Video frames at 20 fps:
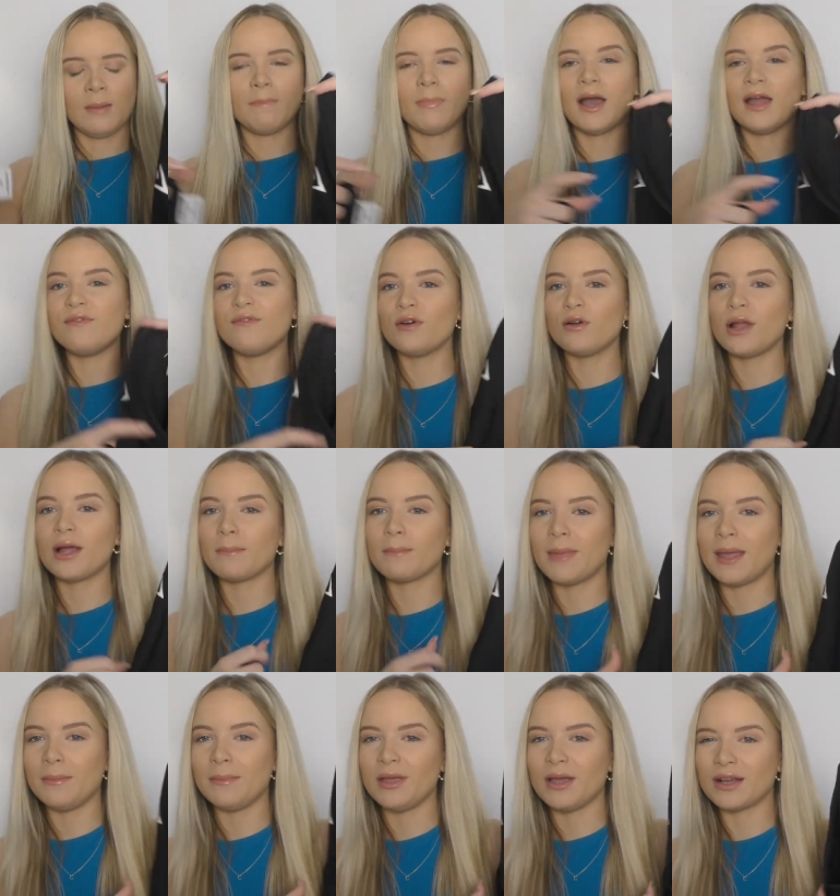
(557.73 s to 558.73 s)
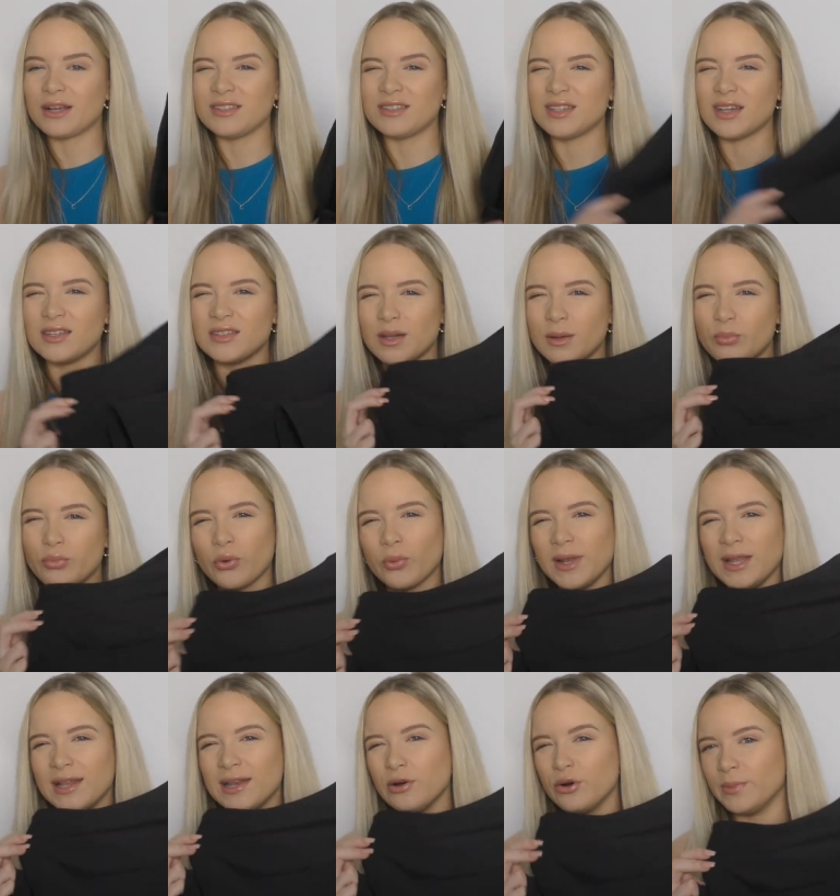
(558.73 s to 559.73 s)
but I feel like maybe I could size up
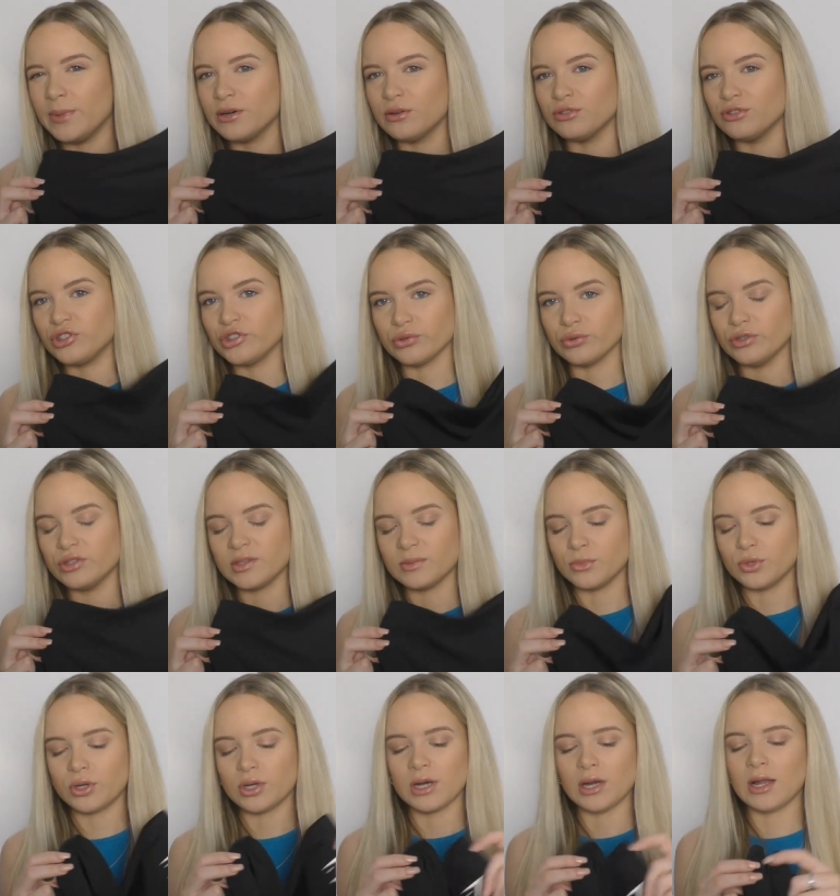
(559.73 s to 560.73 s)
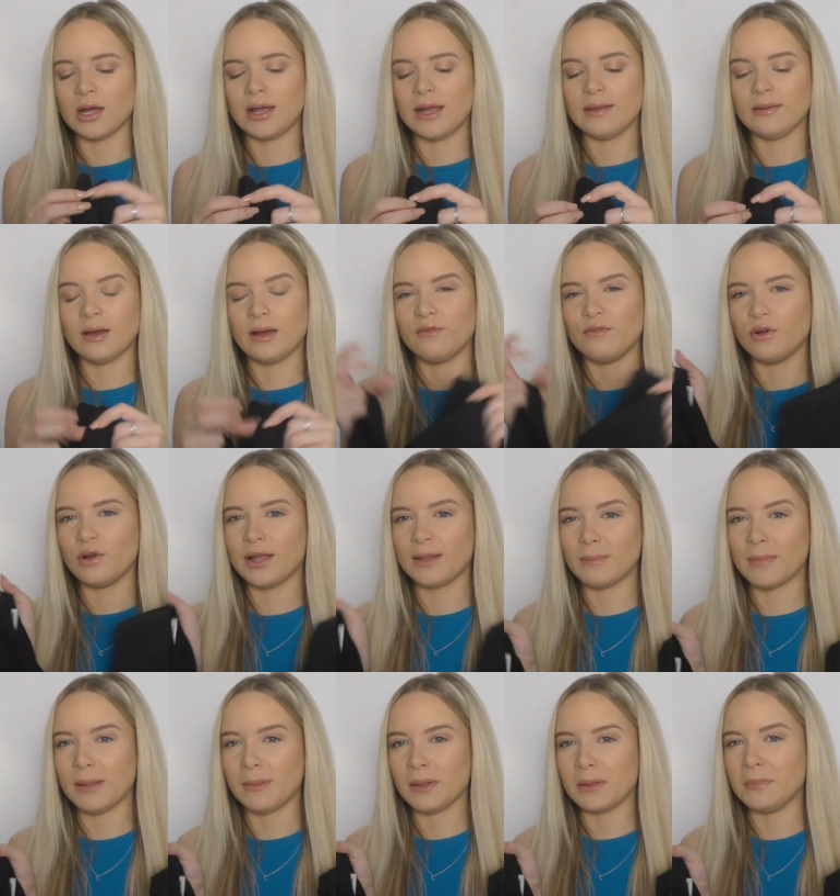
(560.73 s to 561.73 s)
probably a little bit on the shorts, I'm not gonna lie. I feel like
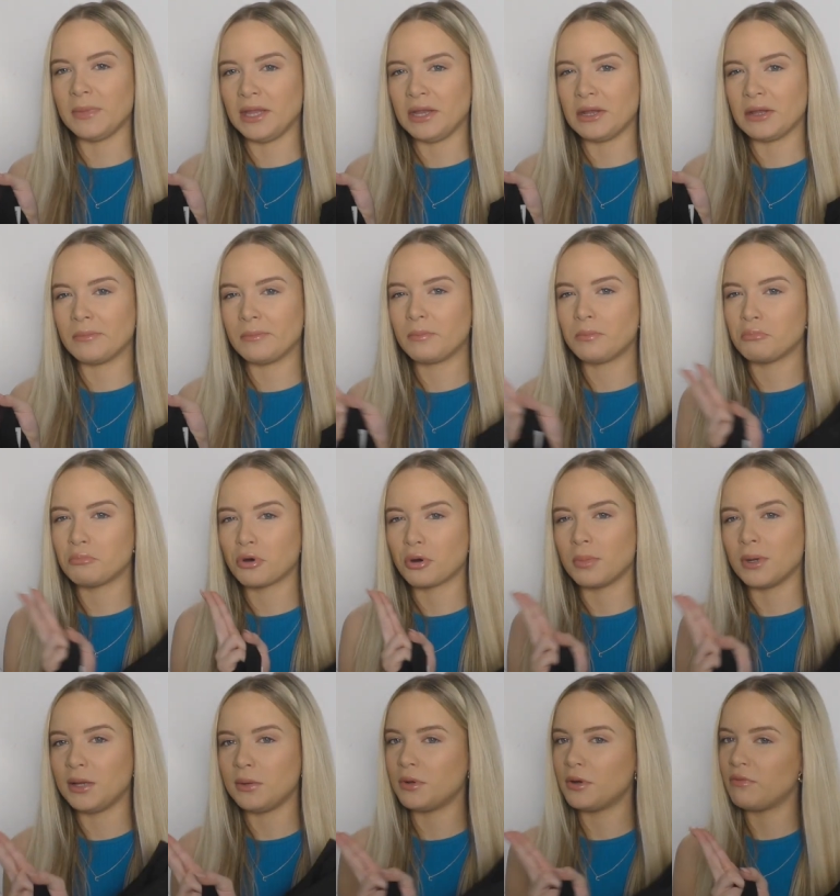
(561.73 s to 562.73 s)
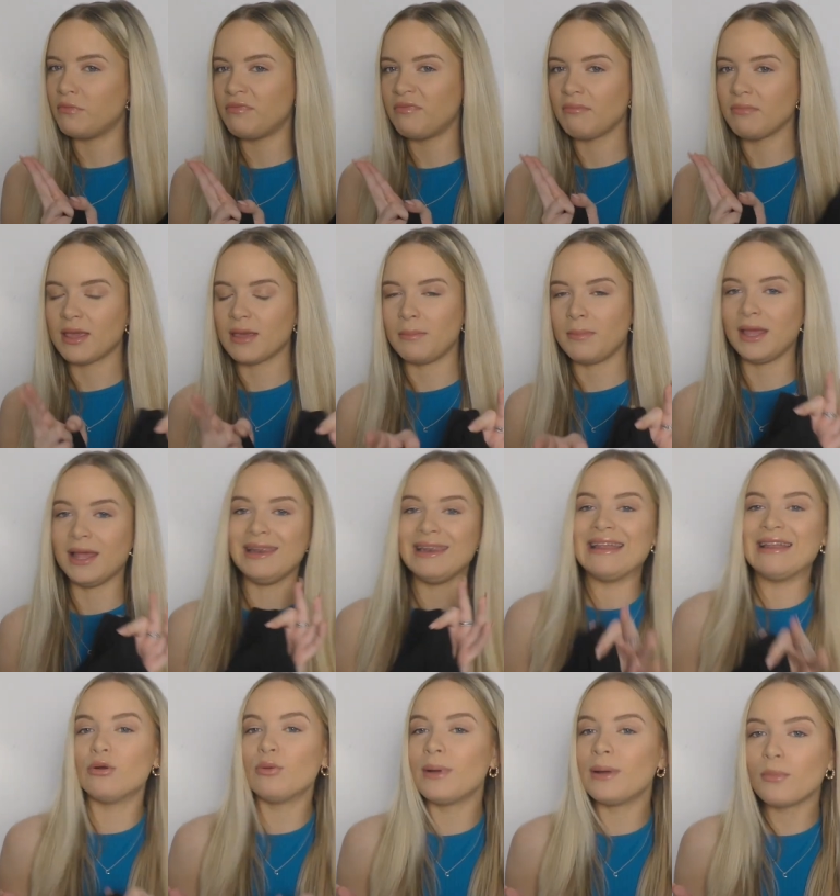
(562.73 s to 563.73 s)
maybe a medium probably would have given me a
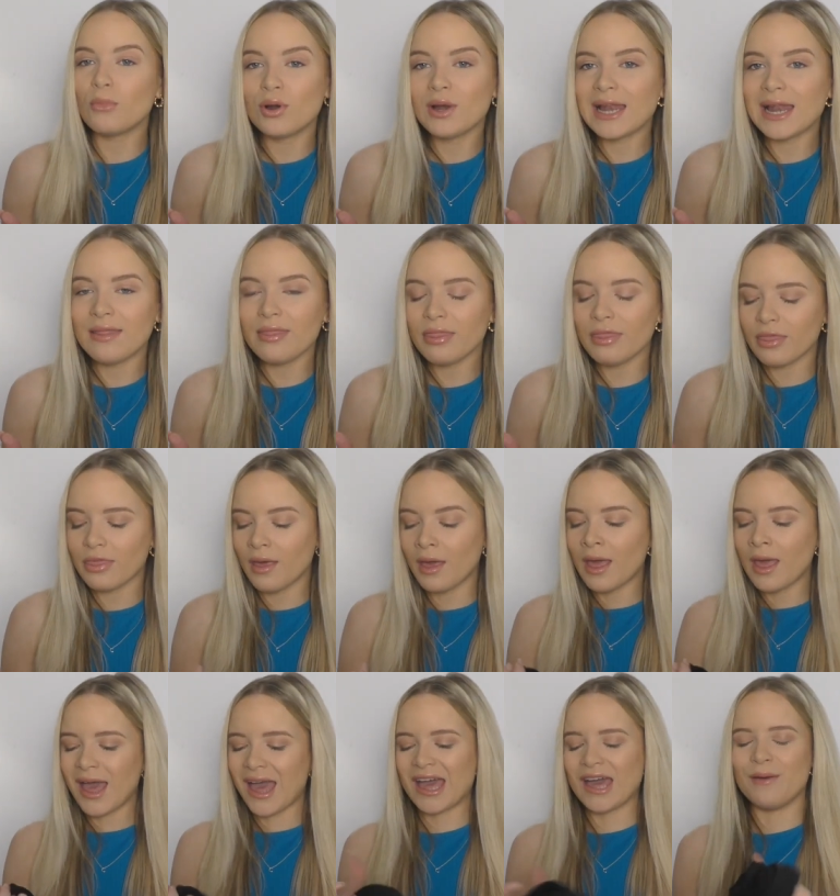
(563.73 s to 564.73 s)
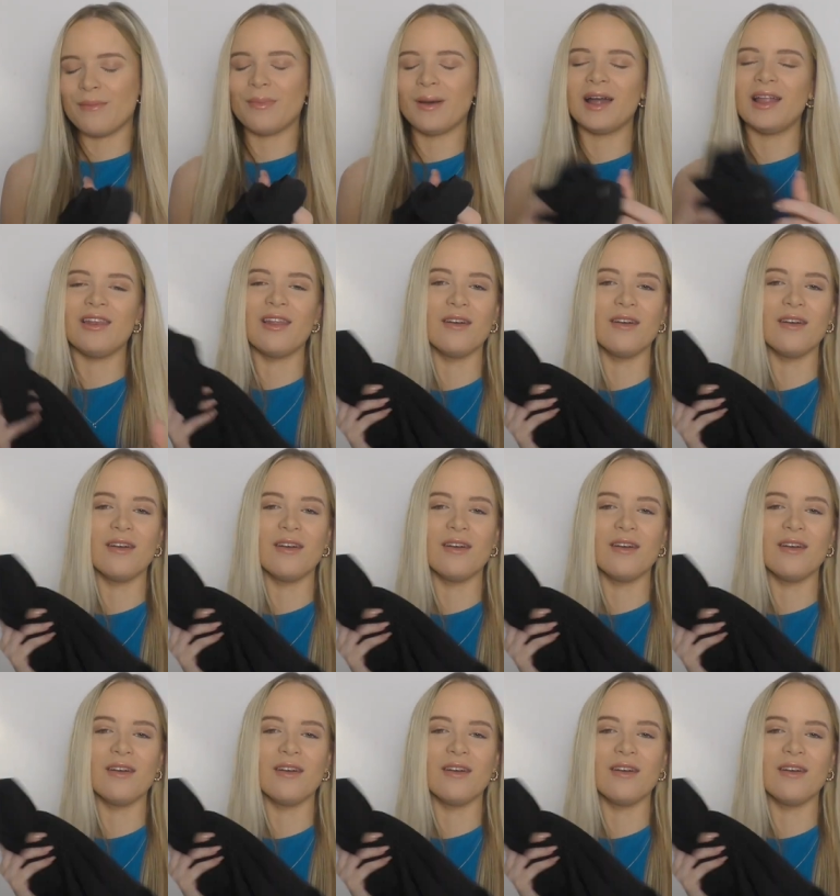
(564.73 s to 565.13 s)
little bit more length, but I